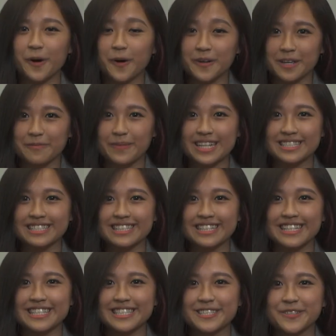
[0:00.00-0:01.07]
all
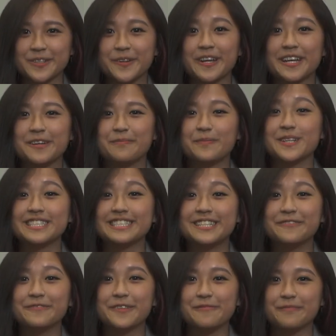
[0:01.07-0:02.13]
capacities to create a
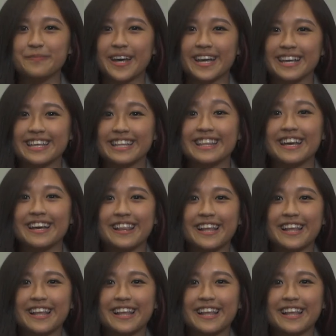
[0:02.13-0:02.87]
positive impact in their